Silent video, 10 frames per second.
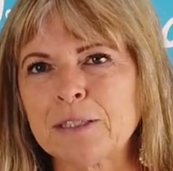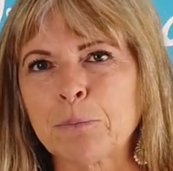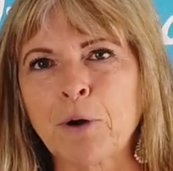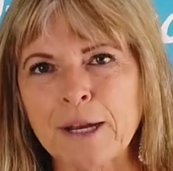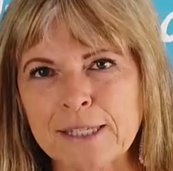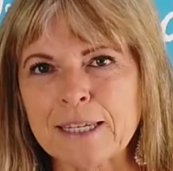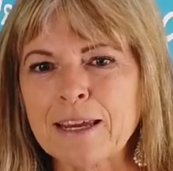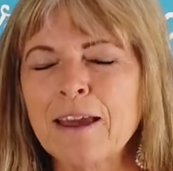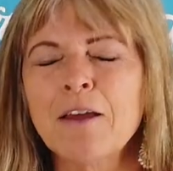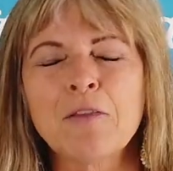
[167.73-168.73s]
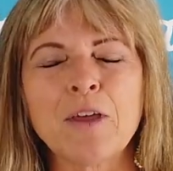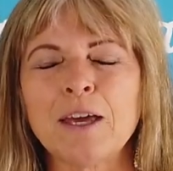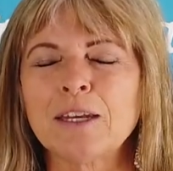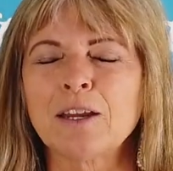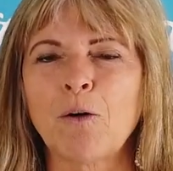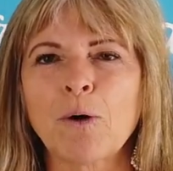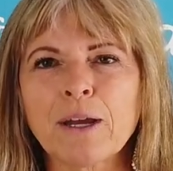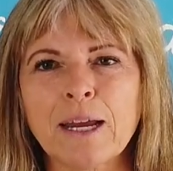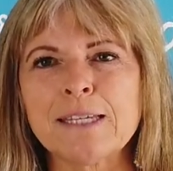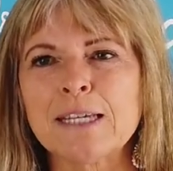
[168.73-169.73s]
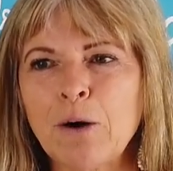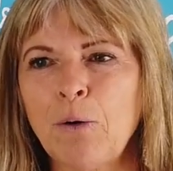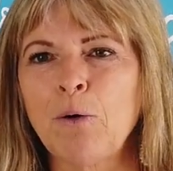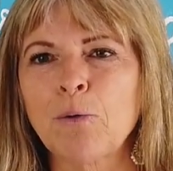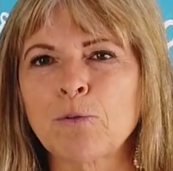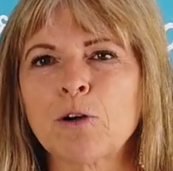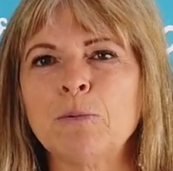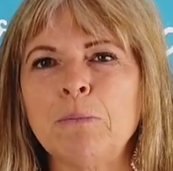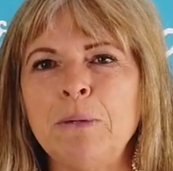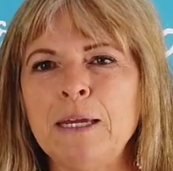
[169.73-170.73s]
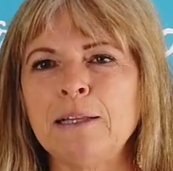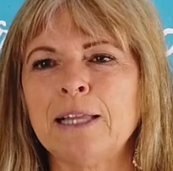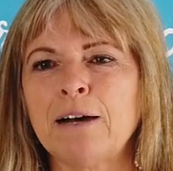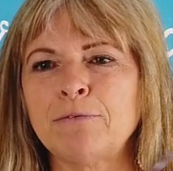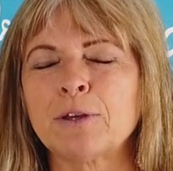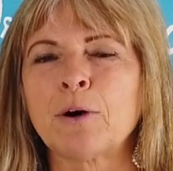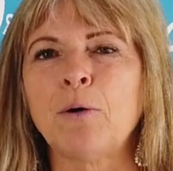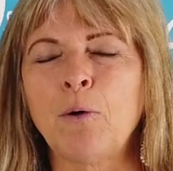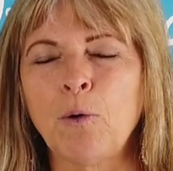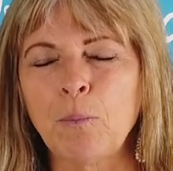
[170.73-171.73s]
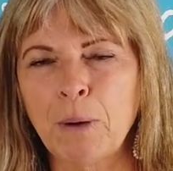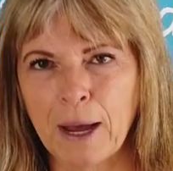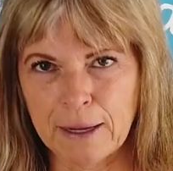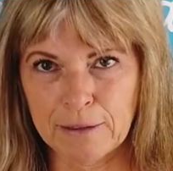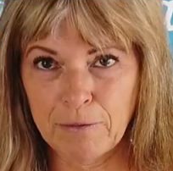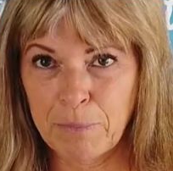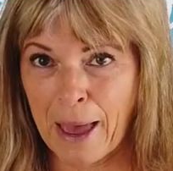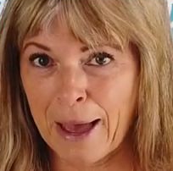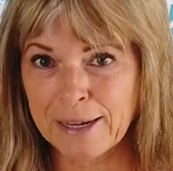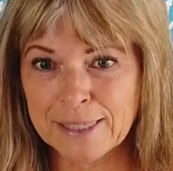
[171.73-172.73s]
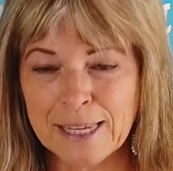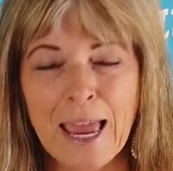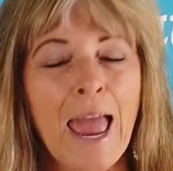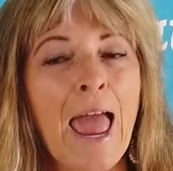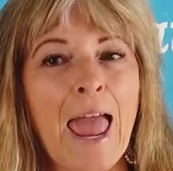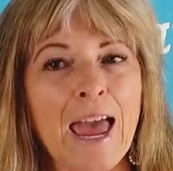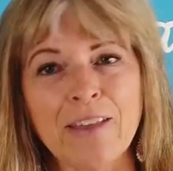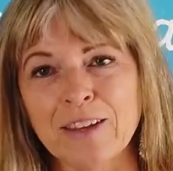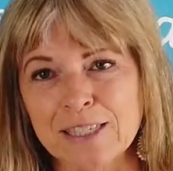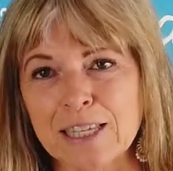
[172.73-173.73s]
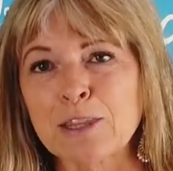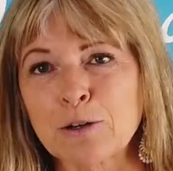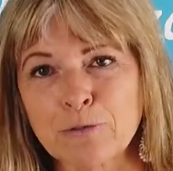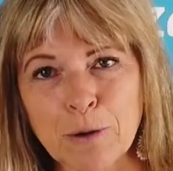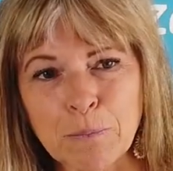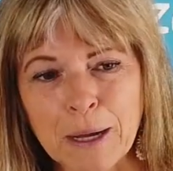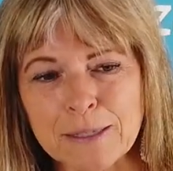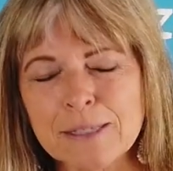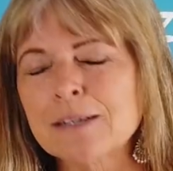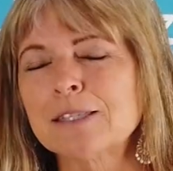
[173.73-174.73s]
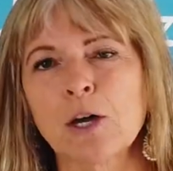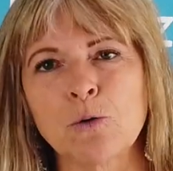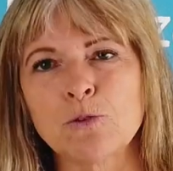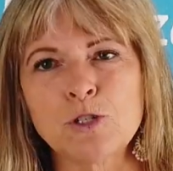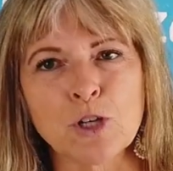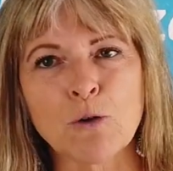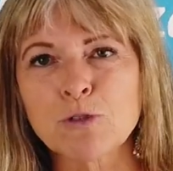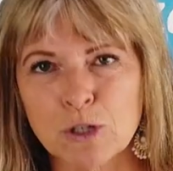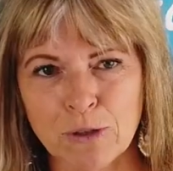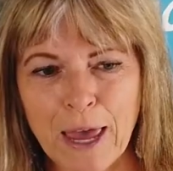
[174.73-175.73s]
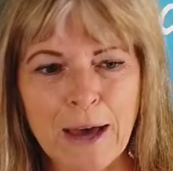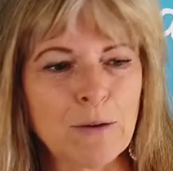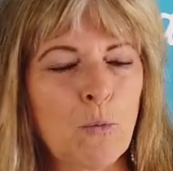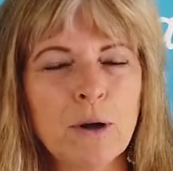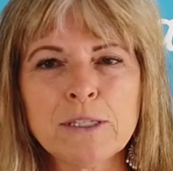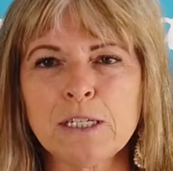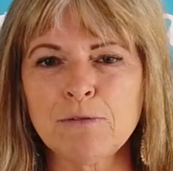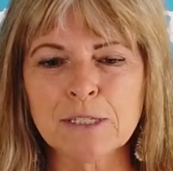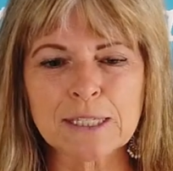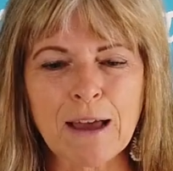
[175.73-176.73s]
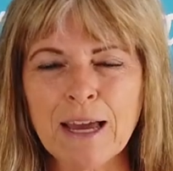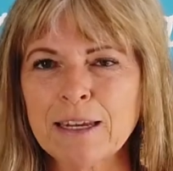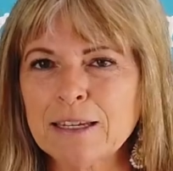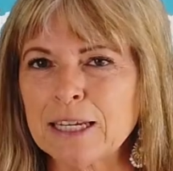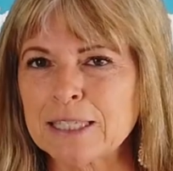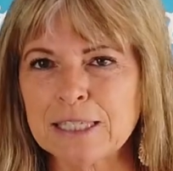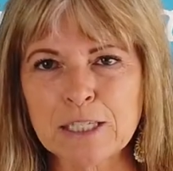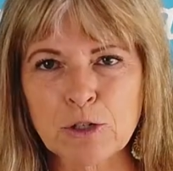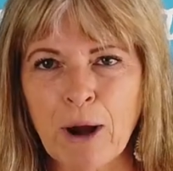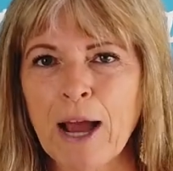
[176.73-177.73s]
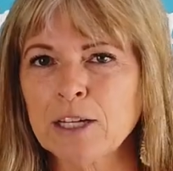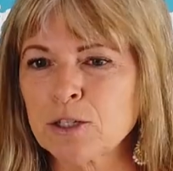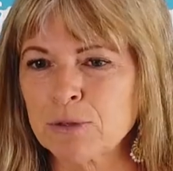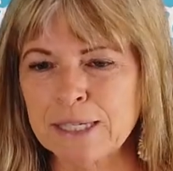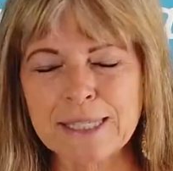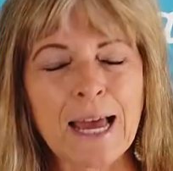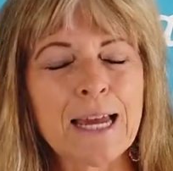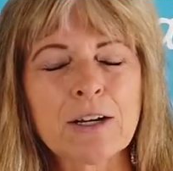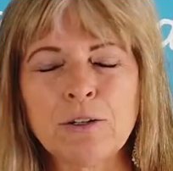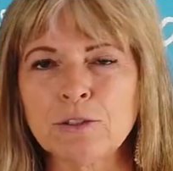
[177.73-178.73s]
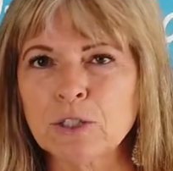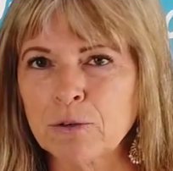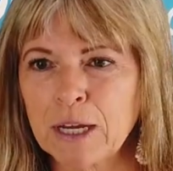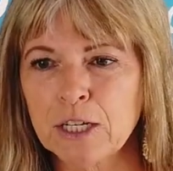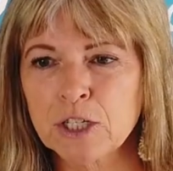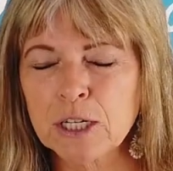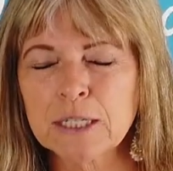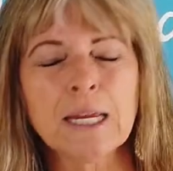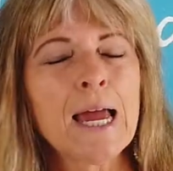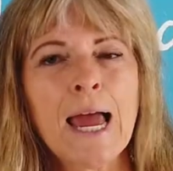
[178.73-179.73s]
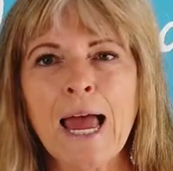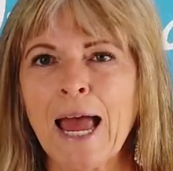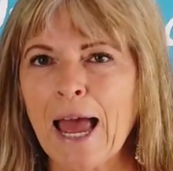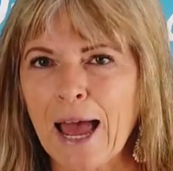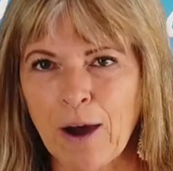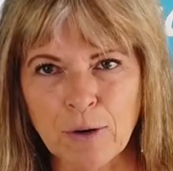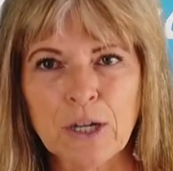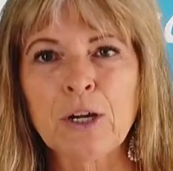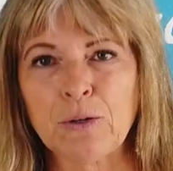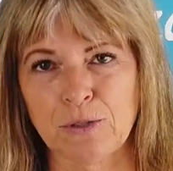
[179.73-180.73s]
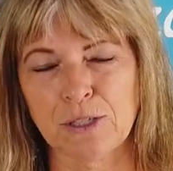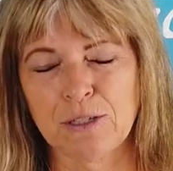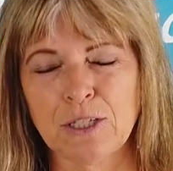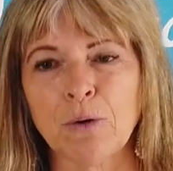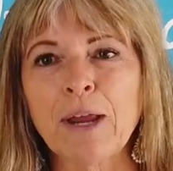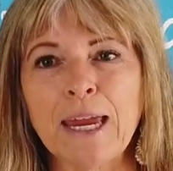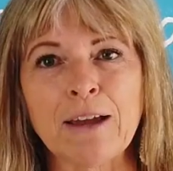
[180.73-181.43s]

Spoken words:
depressing than organizing a whole room and being left with a whole pile of bags and they sit there for months. So don't do that. Once you've decided it's trash, recycle, donation, out it goes. Don't